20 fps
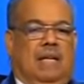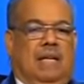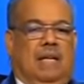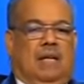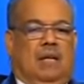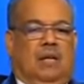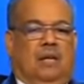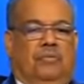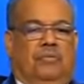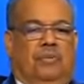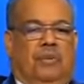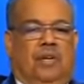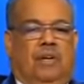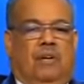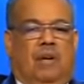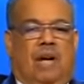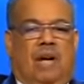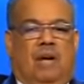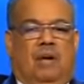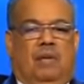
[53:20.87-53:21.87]
are going to
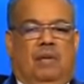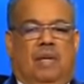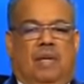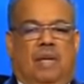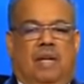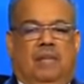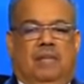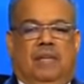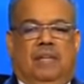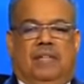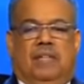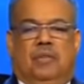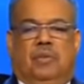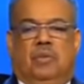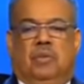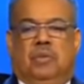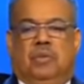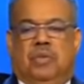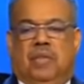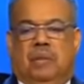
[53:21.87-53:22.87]
figure out that you
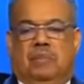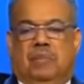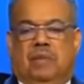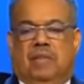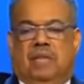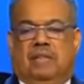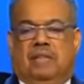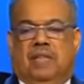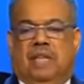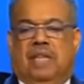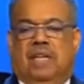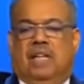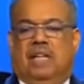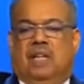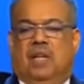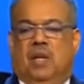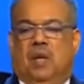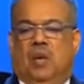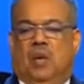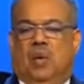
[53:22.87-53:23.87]
knew something that they
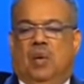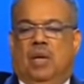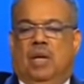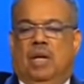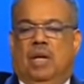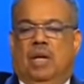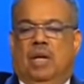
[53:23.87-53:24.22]
didn't know.